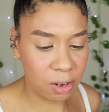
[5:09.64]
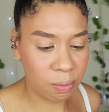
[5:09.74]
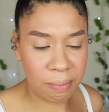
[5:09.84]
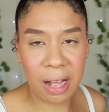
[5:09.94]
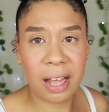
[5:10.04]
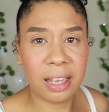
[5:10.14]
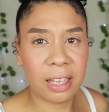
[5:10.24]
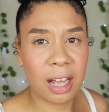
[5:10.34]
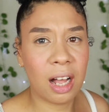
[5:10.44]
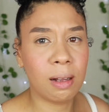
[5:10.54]
don't
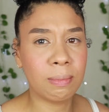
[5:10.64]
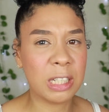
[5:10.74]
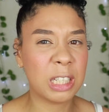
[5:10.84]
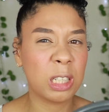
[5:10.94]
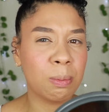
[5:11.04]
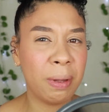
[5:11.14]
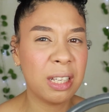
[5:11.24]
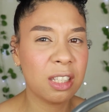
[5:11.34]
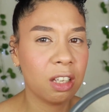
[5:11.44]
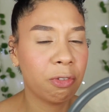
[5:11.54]
buy
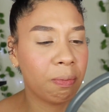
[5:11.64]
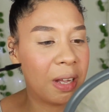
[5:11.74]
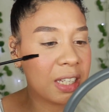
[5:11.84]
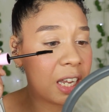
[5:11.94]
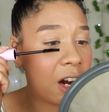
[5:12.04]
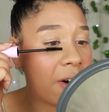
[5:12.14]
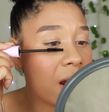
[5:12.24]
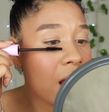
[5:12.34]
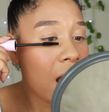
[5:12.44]
expensive mascara.